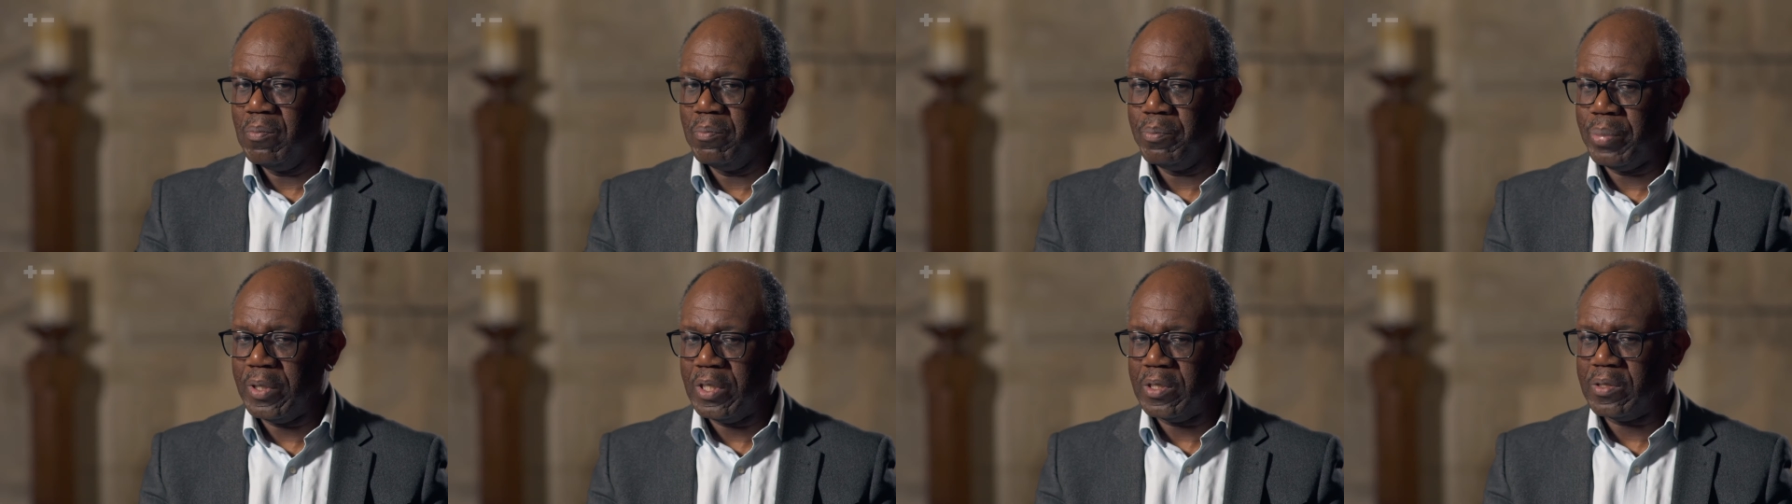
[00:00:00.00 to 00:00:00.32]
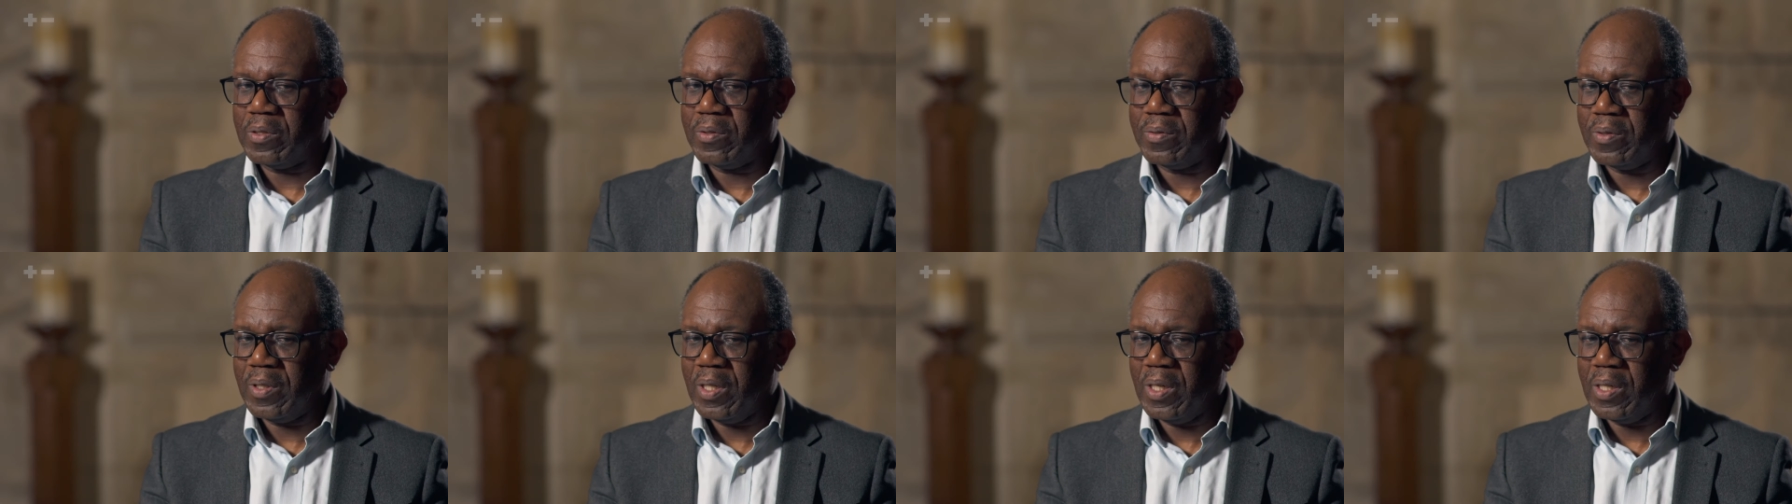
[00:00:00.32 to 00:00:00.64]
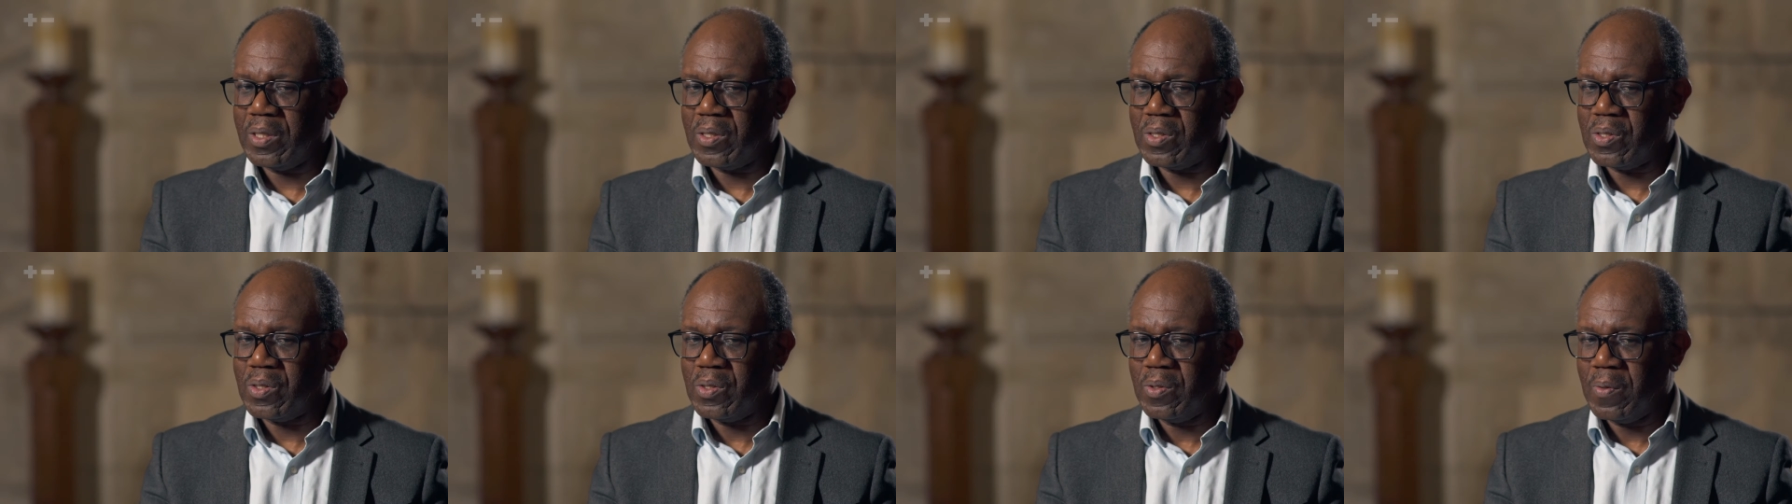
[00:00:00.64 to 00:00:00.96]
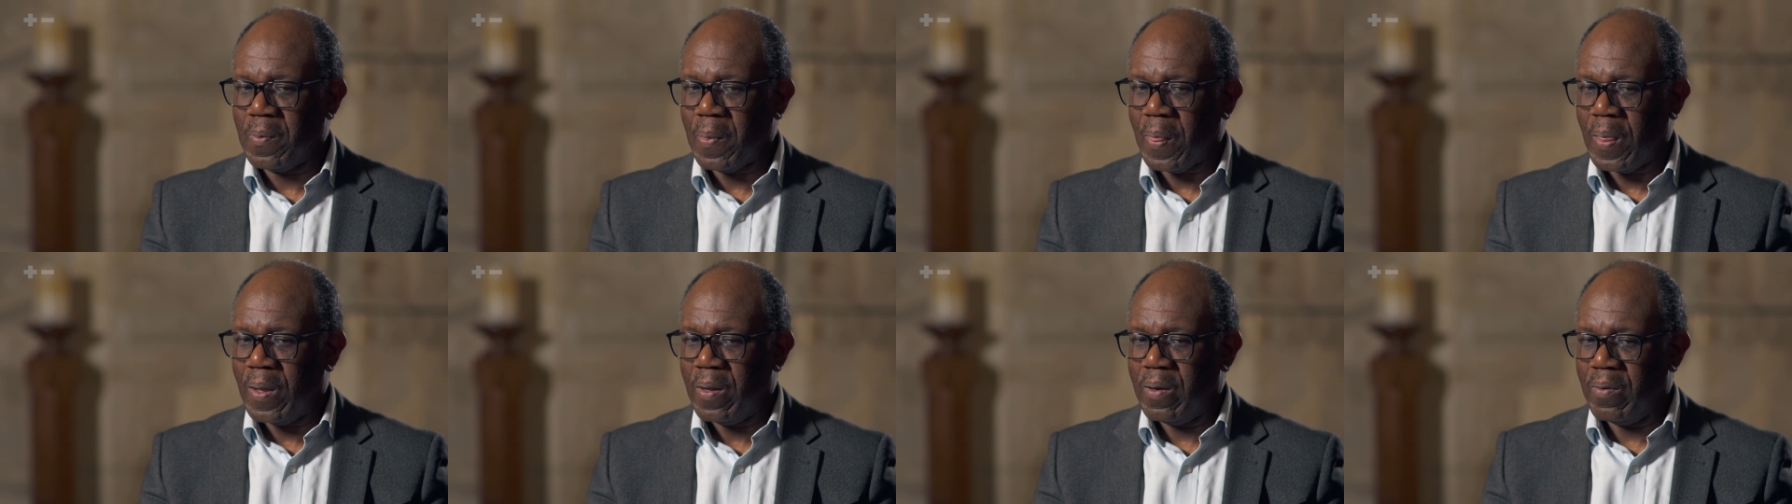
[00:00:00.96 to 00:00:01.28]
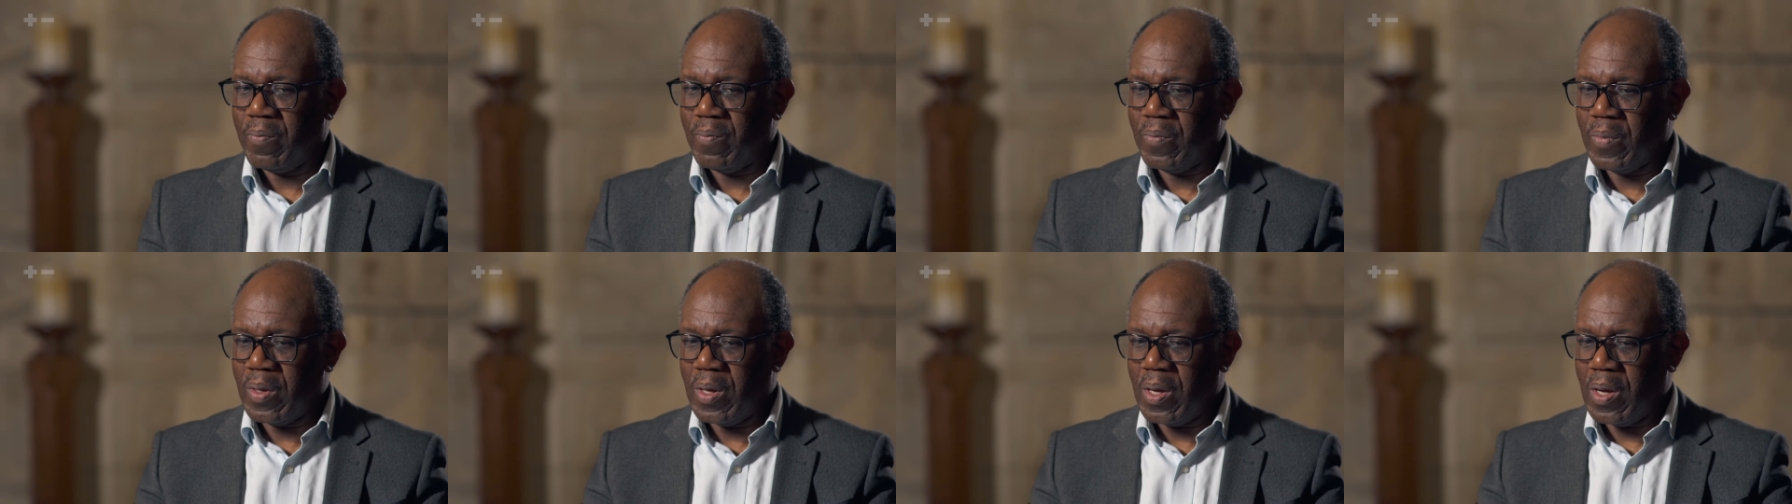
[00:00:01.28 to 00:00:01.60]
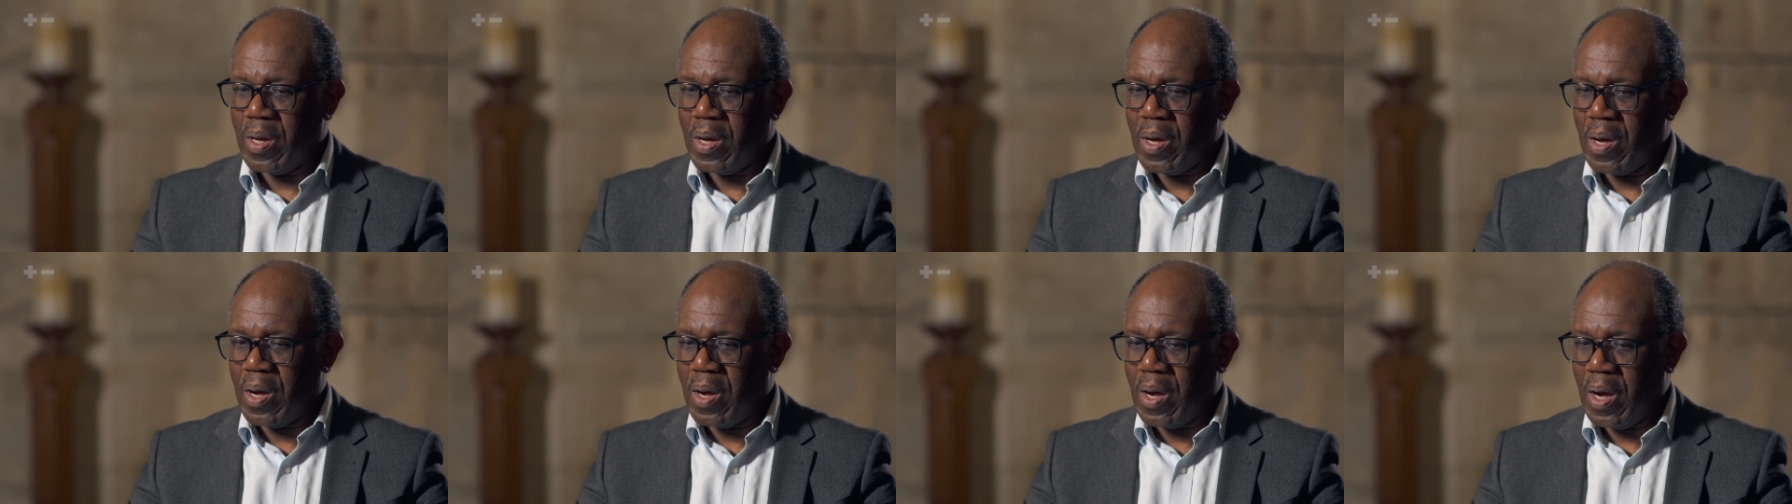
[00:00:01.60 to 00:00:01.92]
But that
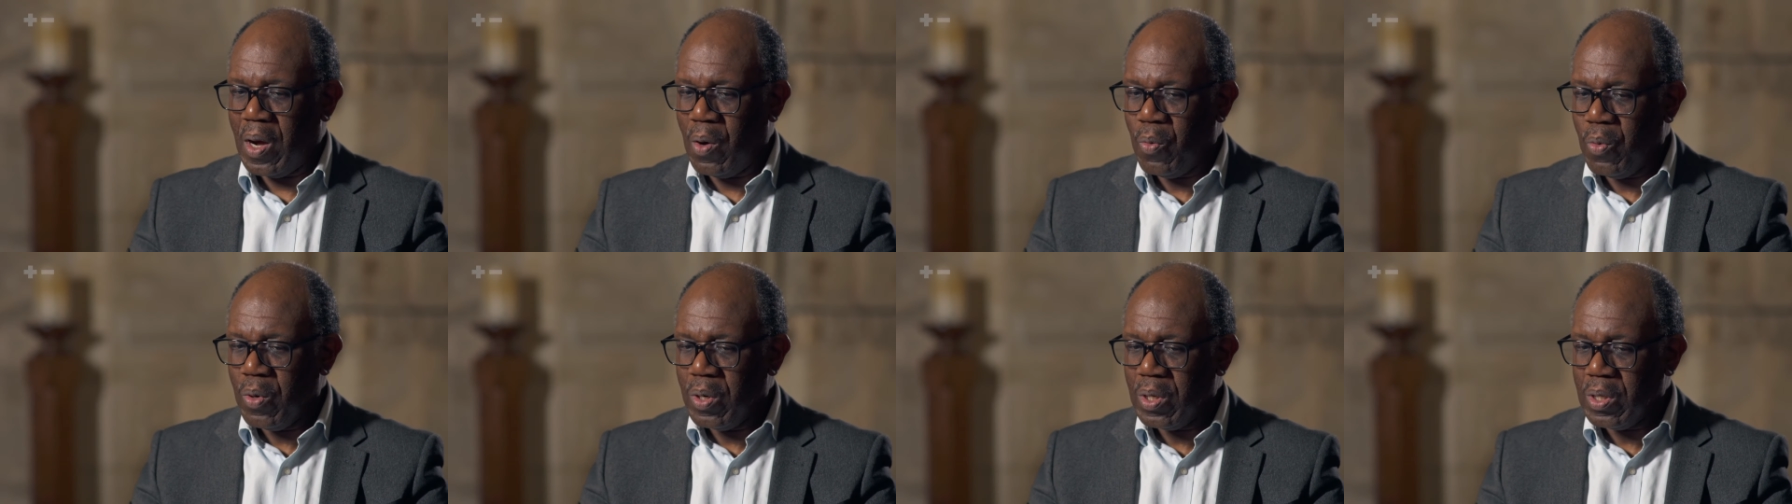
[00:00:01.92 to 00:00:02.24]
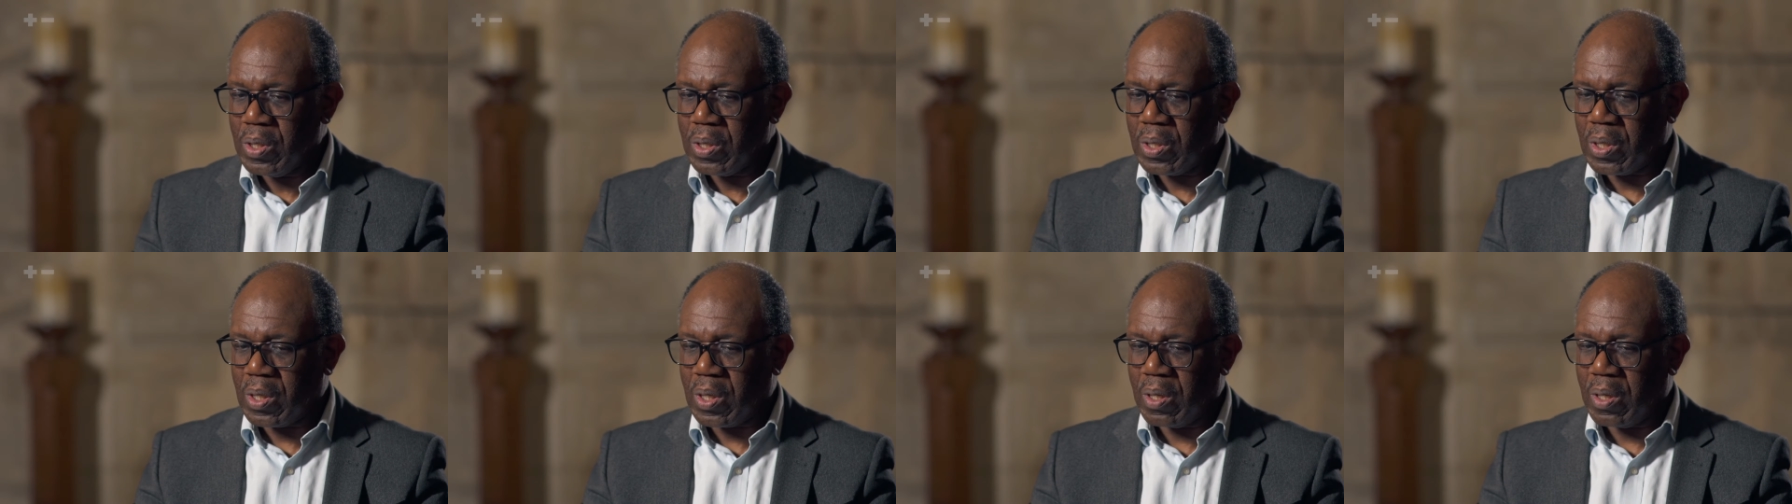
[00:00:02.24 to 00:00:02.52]
our